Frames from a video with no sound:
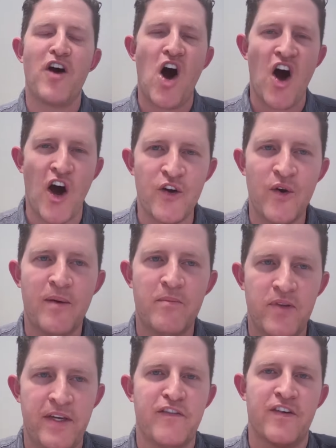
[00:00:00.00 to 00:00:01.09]
of
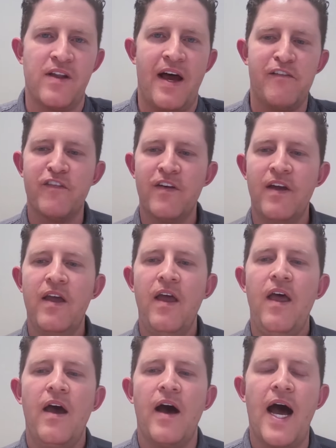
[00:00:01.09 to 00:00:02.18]
autocomplete for life?
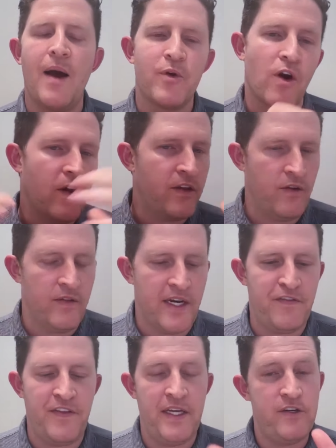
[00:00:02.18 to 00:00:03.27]
I would argue that
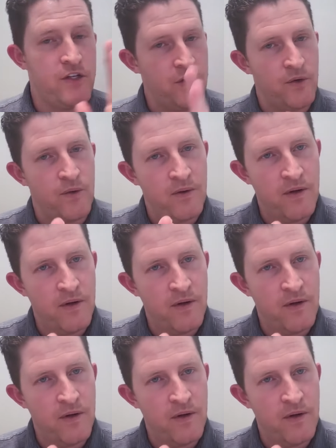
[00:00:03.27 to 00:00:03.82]
if they do,